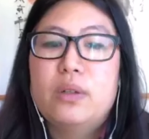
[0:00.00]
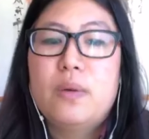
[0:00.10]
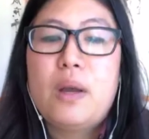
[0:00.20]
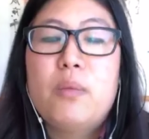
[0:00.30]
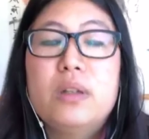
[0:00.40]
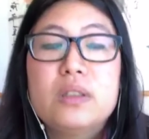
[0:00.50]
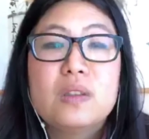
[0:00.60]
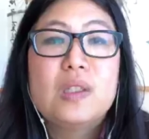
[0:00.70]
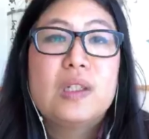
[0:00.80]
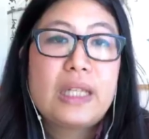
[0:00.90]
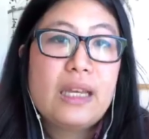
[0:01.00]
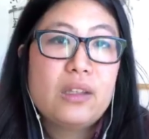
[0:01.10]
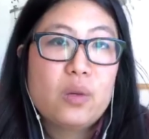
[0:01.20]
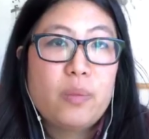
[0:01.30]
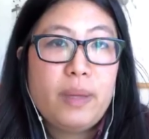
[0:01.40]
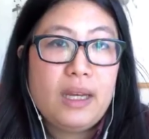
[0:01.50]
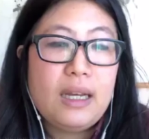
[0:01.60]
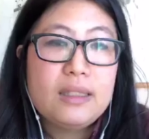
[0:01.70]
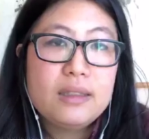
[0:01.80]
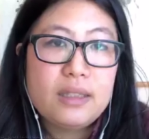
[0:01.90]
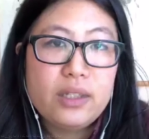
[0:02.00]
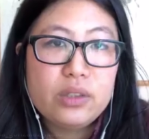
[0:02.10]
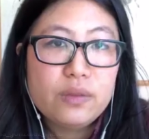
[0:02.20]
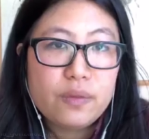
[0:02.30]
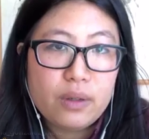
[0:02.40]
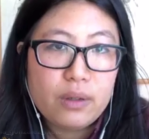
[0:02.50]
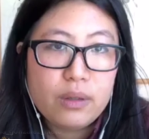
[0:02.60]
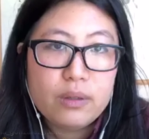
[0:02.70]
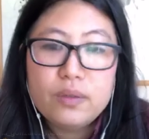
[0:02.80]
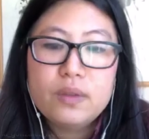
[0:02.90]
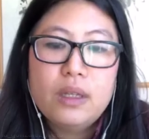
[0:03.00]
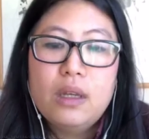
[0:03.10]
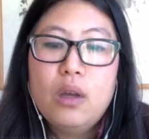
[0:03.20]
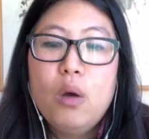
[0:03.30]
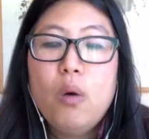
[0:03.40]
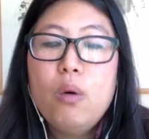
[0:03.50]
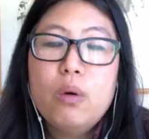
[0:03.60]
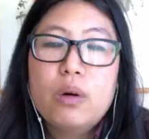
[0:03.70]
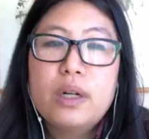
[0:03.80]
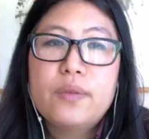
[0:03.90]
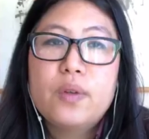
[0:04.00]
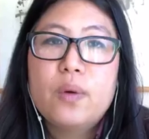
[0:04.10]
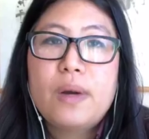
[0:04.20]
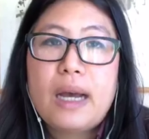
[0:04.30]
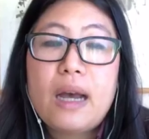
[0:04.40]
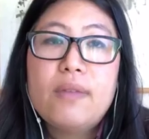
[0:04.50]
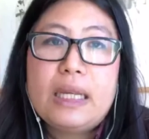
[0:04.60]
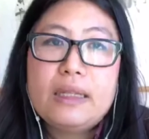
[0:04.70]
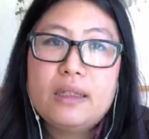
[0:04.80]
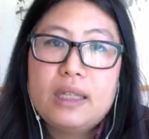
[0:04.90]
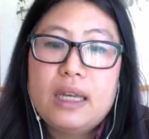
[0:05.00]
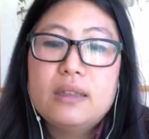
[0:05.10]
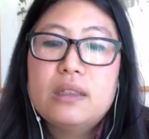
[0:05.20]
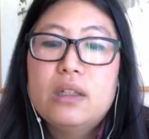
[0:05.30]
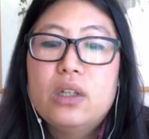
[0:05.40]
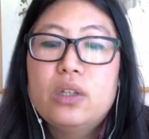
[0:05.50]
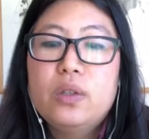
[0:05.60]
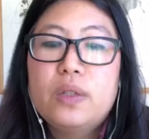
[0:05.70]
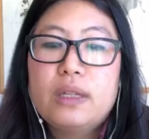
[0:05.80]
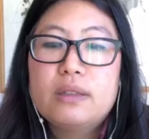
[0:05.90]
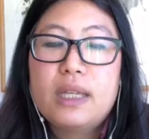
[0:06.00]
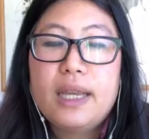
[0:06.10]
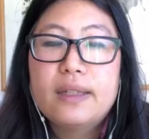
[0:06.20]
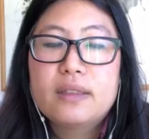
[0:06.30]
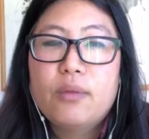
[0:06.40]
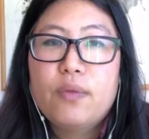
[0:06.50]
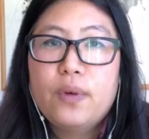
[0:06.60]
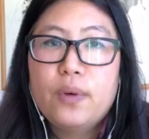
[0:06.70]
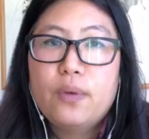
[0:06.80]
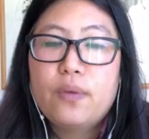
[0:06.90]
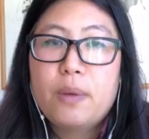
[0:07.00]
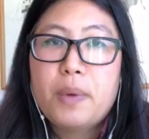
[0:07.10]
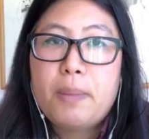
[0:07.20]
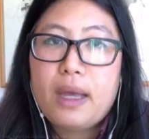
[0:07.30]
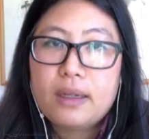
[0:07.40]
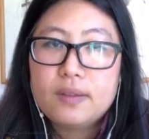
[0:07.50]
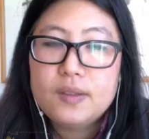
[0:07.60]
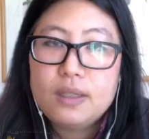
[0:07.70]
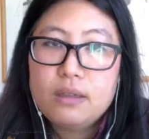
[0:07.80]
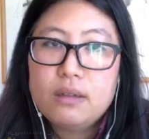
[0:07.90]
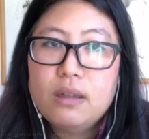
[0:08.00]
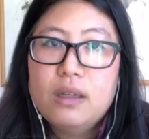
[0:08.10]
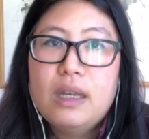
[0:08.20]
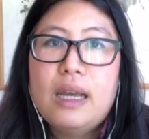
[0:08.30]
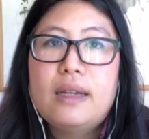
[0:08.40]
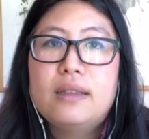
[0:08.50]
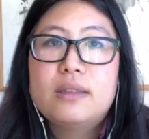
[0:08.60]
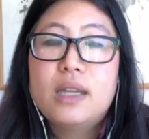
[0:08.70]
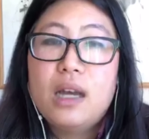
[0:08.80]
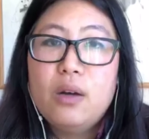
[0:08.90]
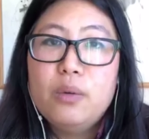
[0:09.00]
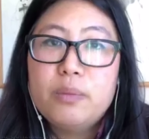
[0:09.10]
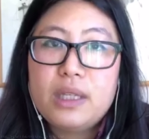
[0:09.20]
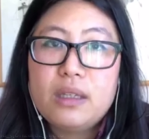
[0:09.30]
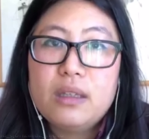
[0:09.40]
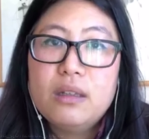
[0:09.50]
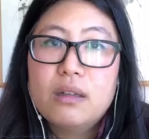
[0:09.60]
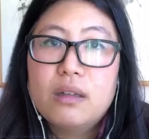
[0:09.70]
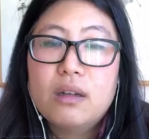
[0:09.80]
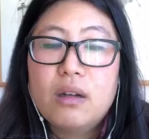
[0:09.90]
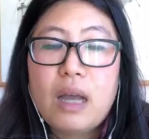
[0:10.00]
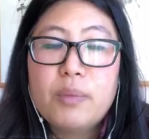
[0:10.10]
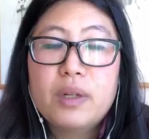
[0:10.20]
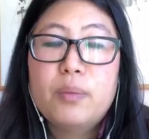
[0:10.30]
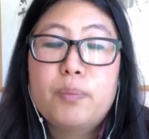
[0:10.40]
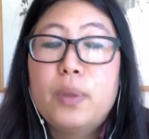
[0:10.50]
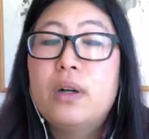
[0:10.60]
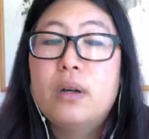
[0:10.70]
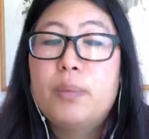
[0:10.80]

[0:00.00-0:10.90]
I want you to look at your past staging photos, or if you don't have any yet, you can take some photo from a magazine. And then tell me, I'm going to put a